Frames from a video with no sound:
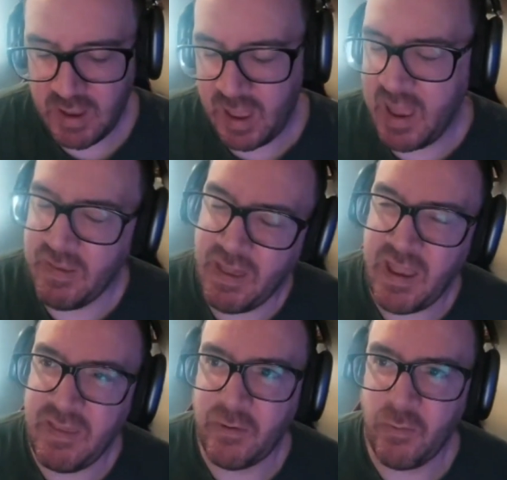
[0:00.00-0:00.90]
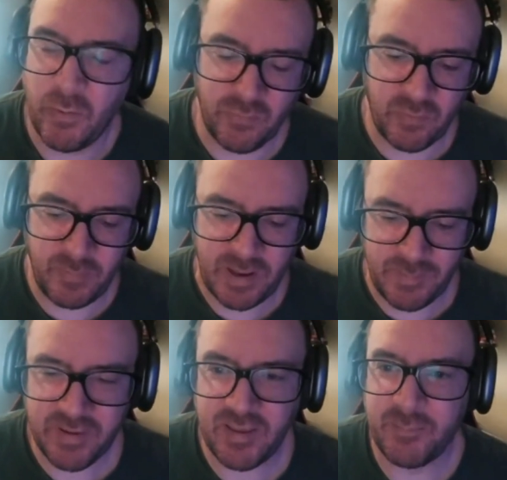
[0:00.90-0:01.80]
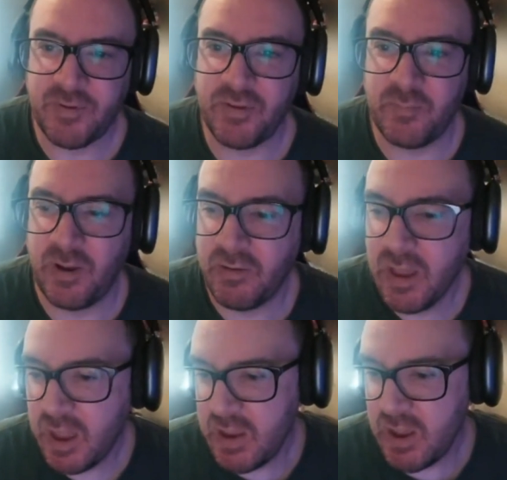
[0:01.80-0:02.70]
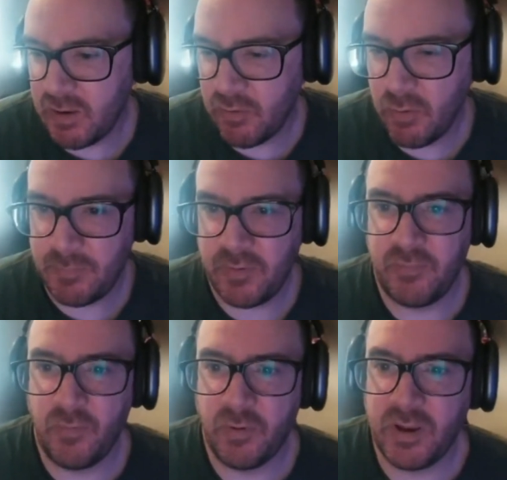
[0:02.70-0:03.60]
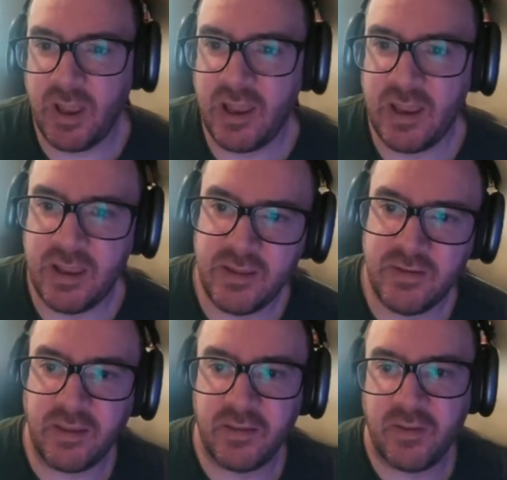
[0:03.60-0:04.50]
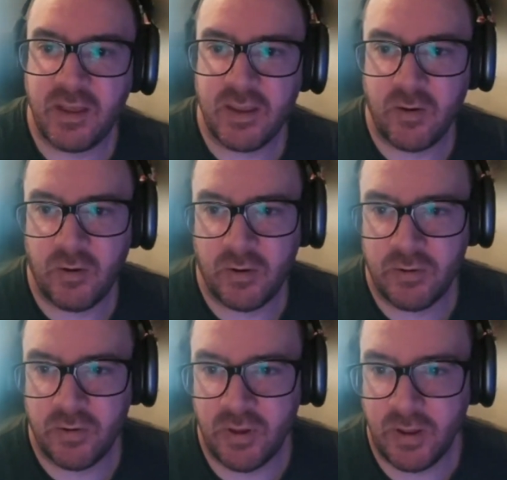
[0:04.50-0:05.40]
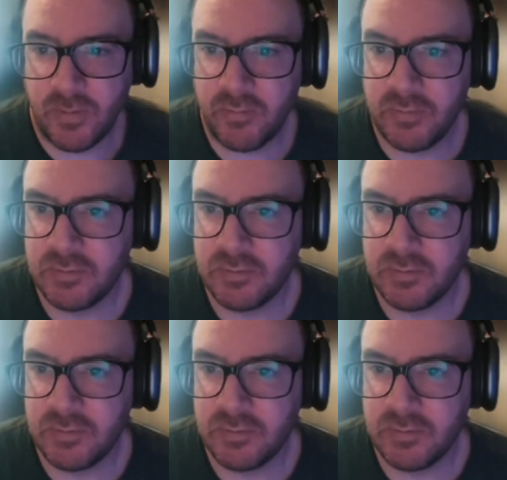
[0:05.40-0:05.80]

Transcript: I like going over the baby steps as well. You can go up to 4K 60 on Shadow.